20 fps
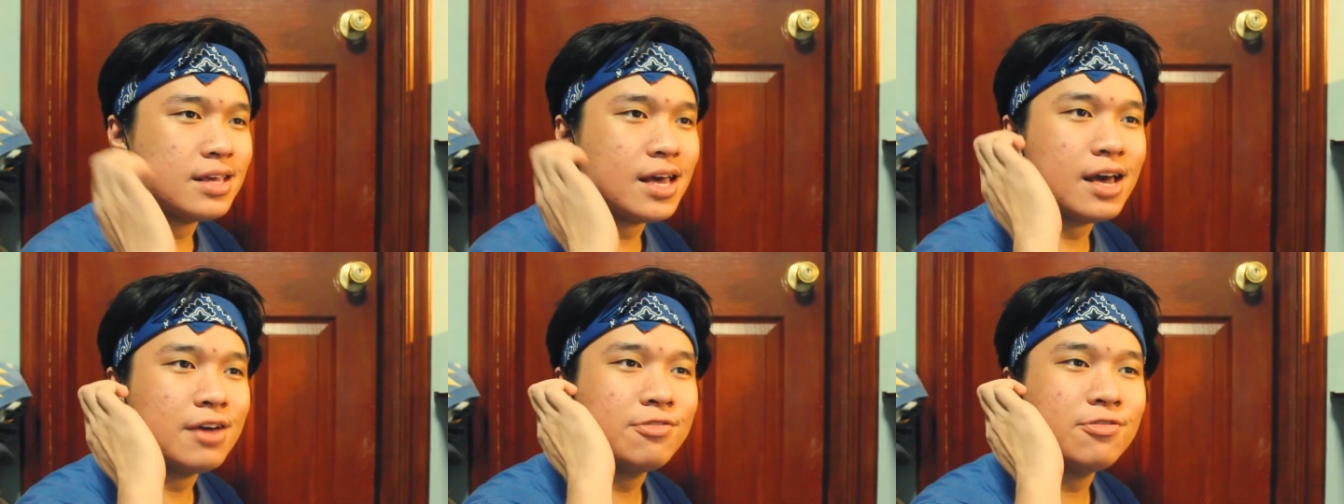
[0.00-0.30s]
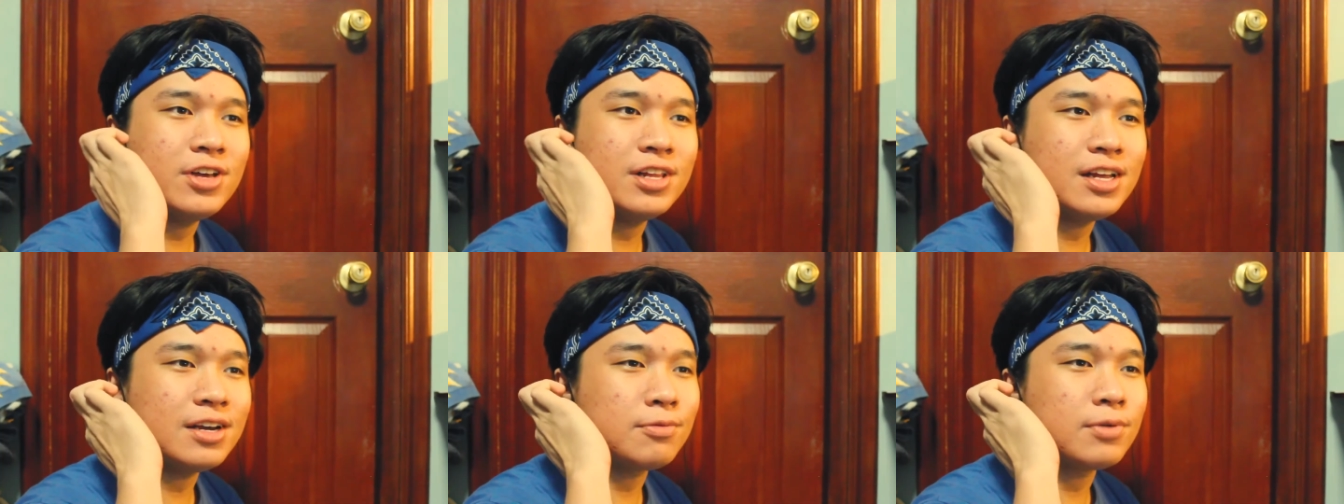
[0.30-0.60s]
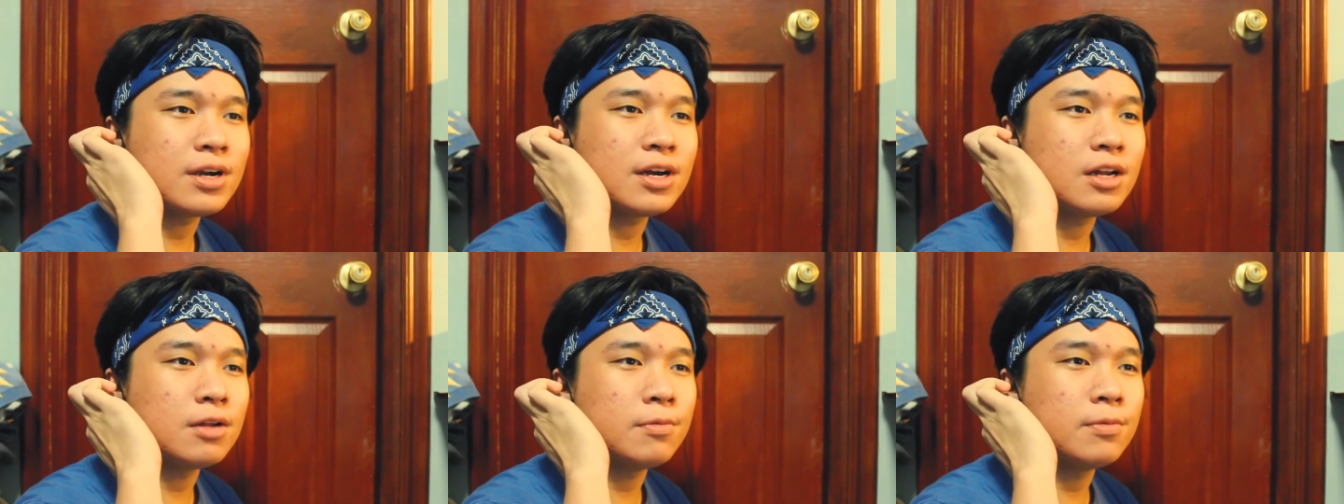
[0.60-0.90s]
Yeah, I feel
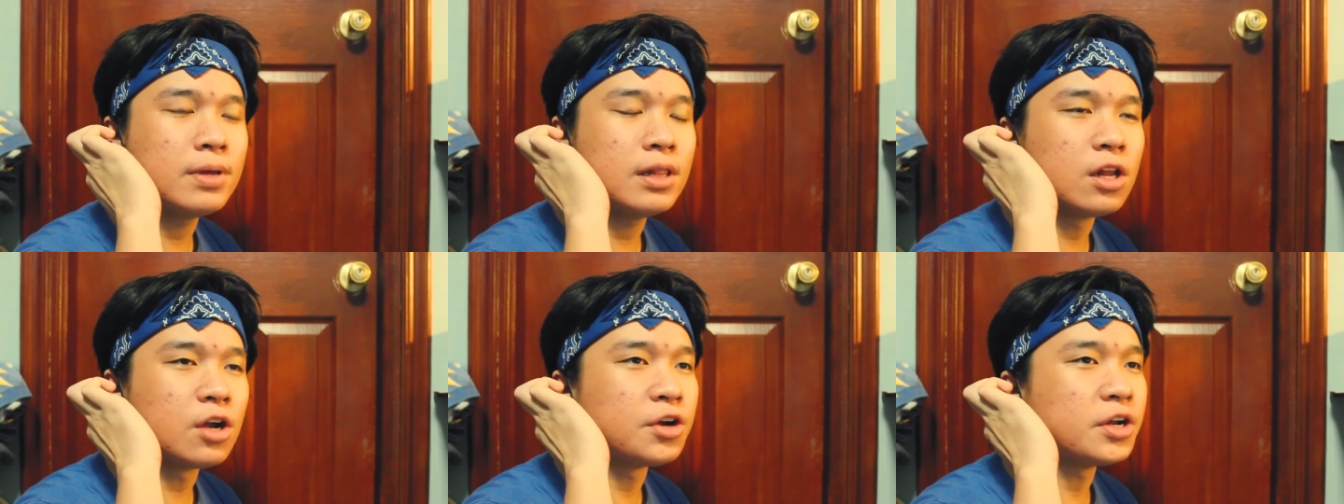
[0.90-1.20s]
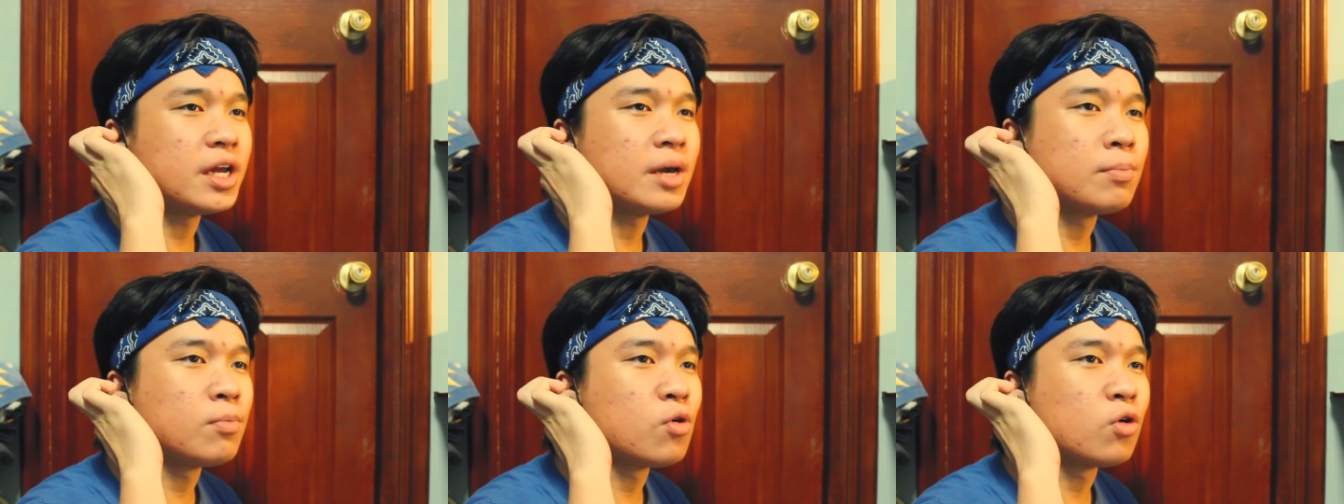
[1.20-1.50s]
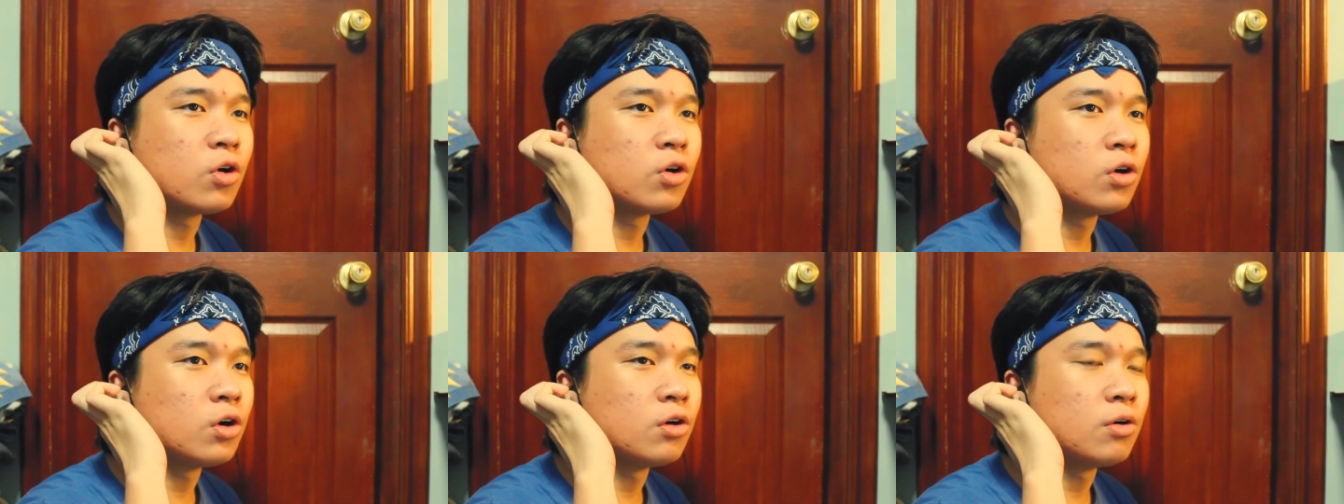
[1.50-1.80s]
like we're gonna be learning
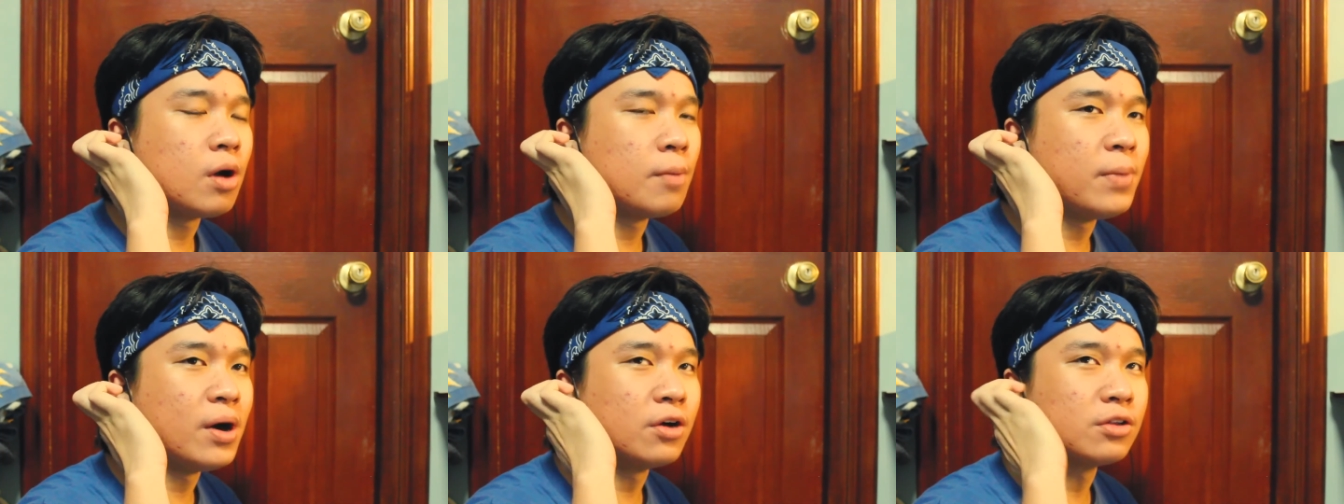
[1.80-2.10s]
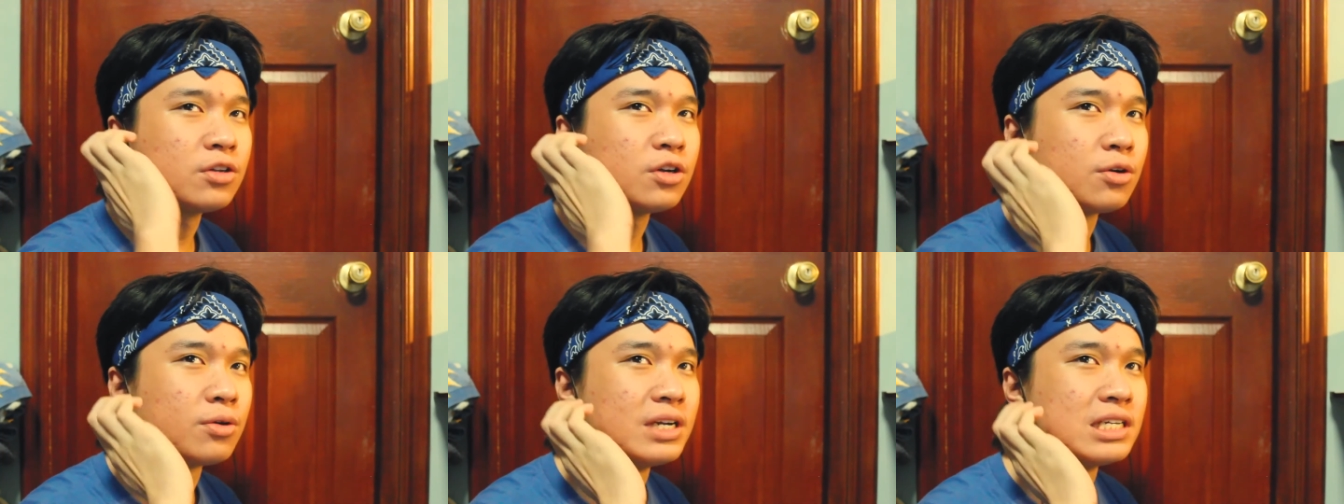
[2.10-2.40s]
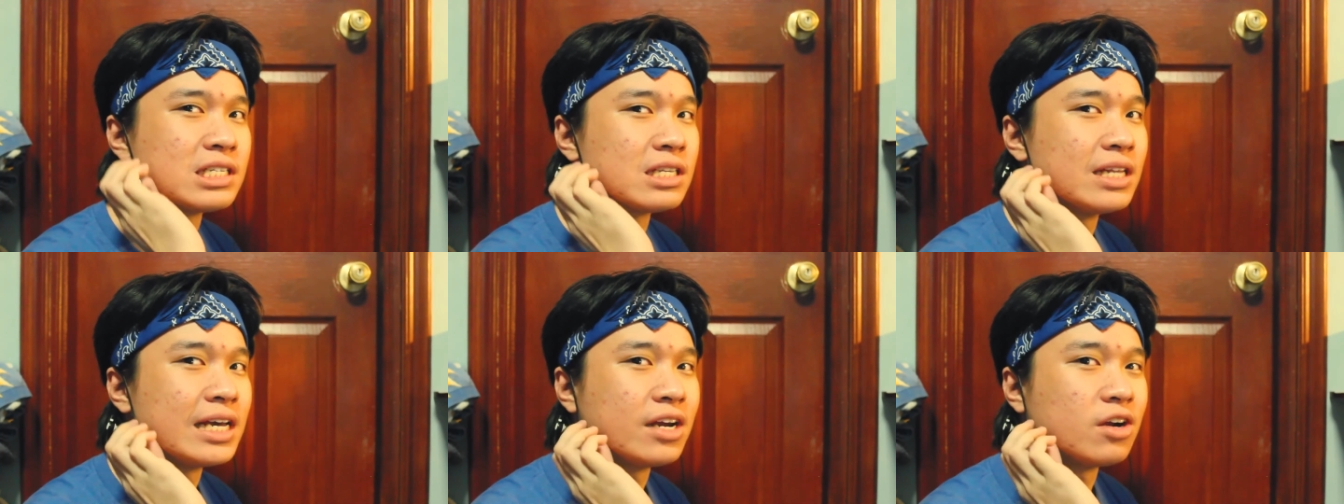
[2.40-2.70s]
more about
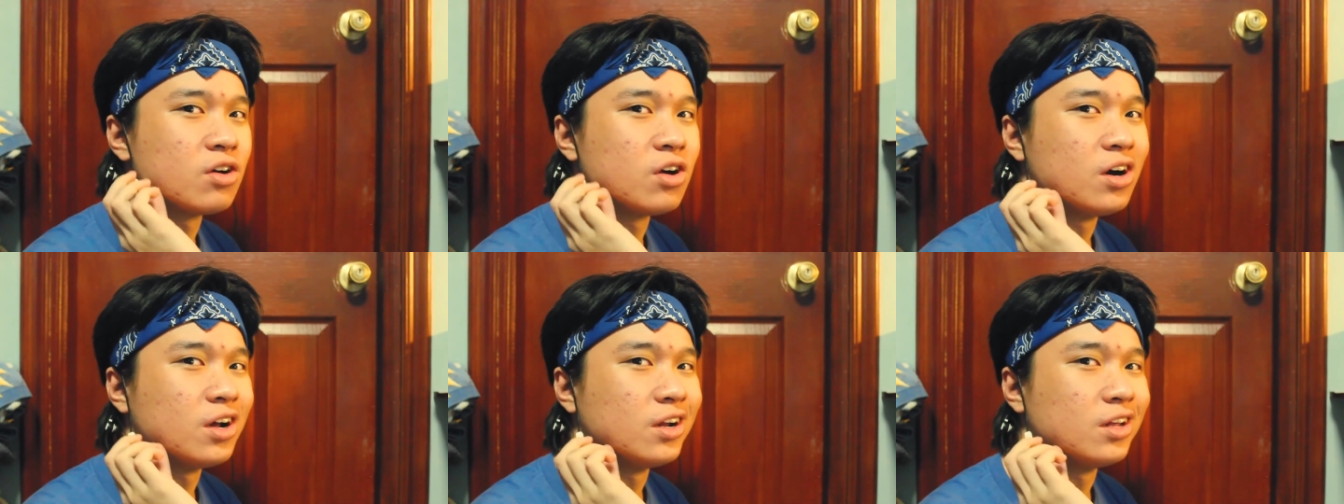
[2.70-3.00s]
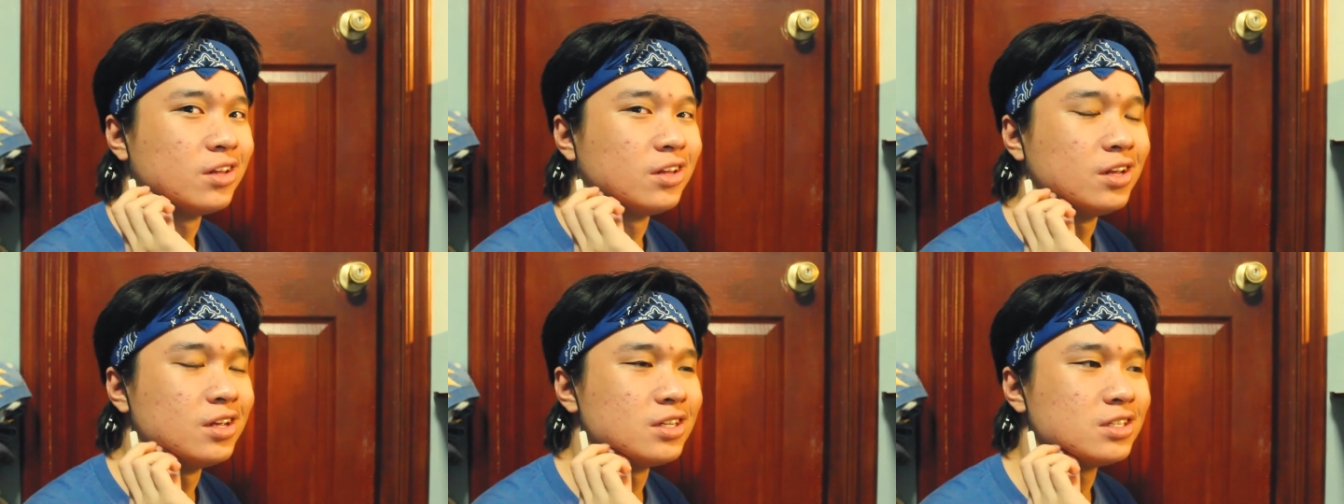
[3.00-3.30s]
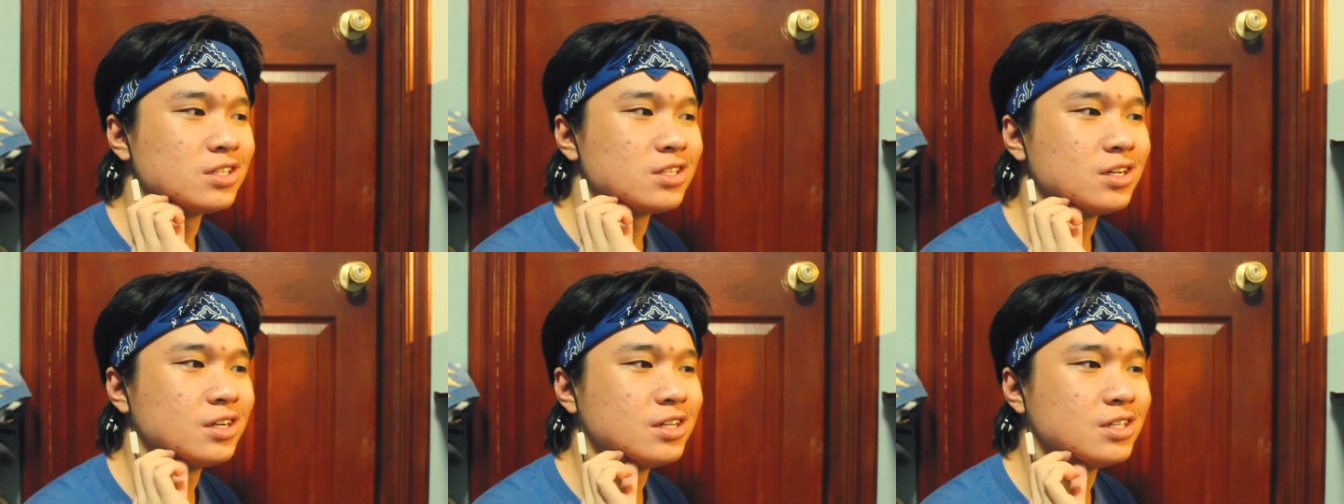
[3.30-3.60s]
Chris later on in
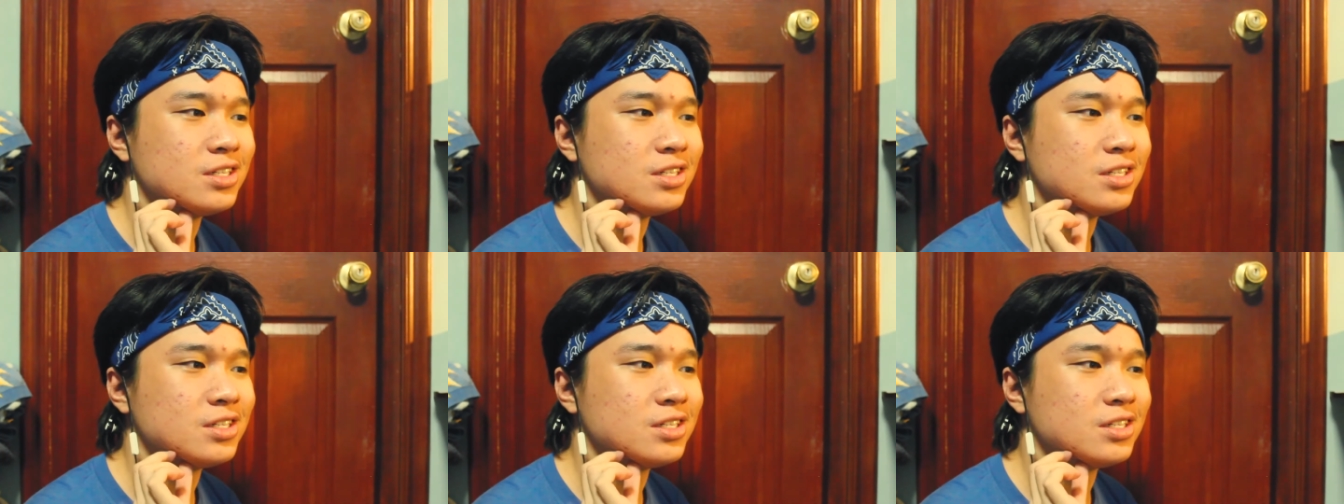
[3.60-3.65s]
this